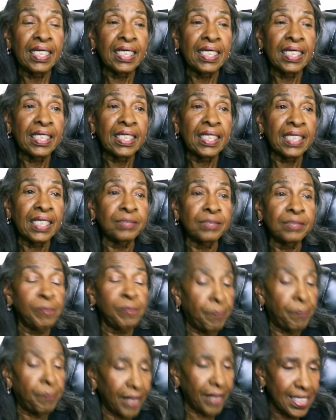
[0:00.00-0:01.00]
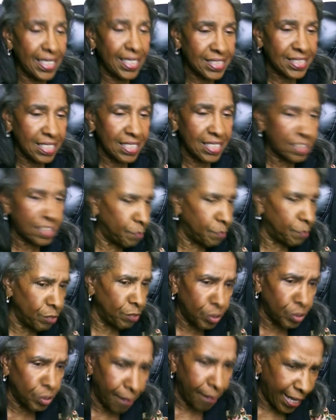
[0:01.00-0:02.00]
replace spiritual
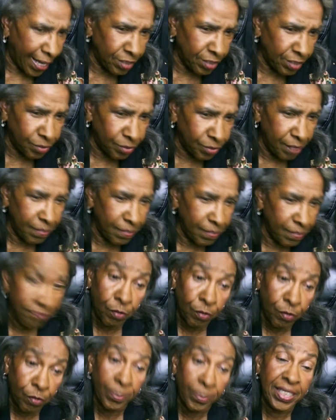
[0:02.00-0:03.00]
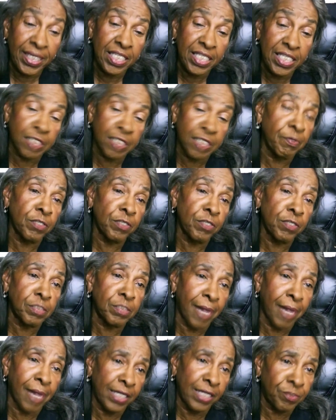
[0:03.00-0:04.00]
mind treatment, for we need spiritual mind
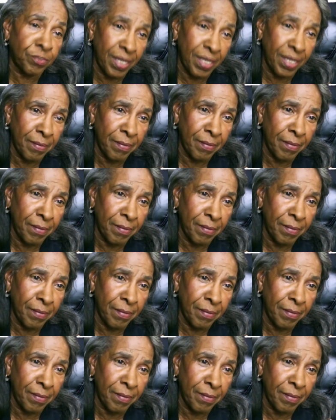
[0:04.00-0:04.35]
treatment.